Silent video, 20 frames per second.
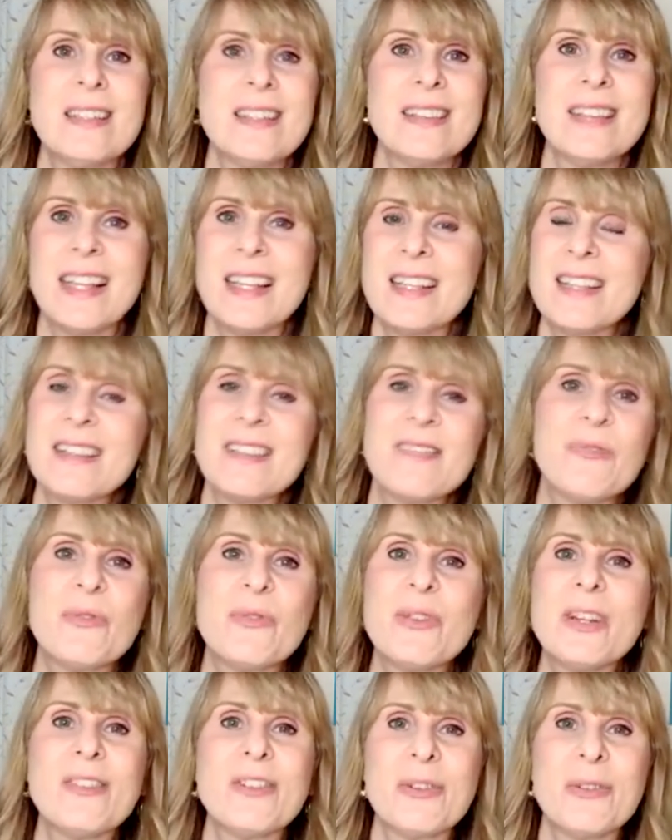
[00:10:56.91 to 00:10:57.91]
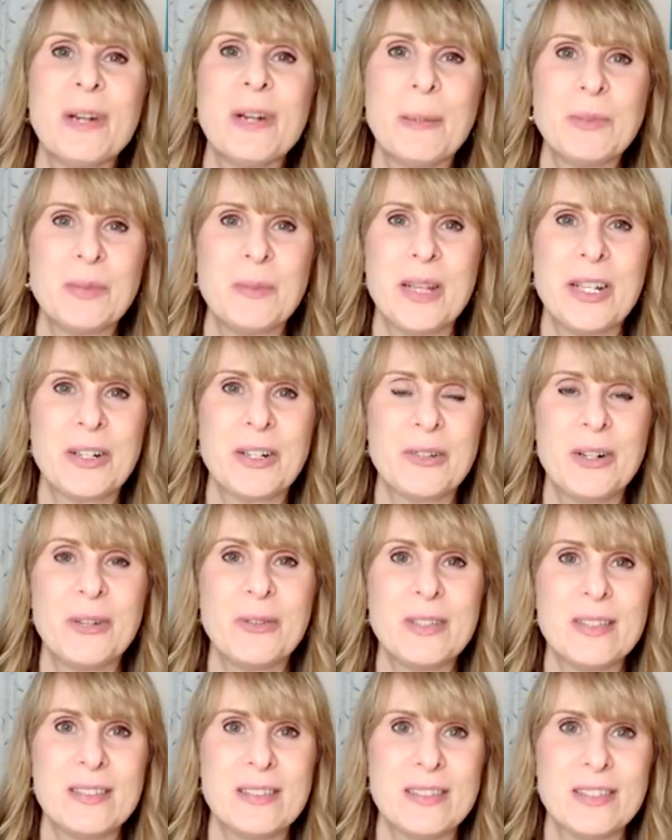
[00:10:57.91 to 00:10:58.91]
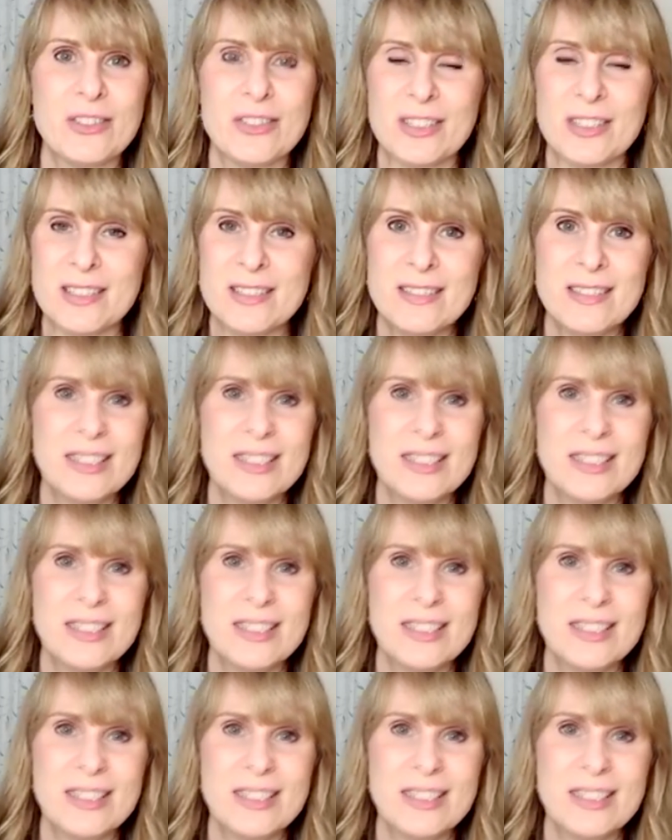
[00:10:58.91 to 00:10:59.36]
That frees her up to make her own decisions.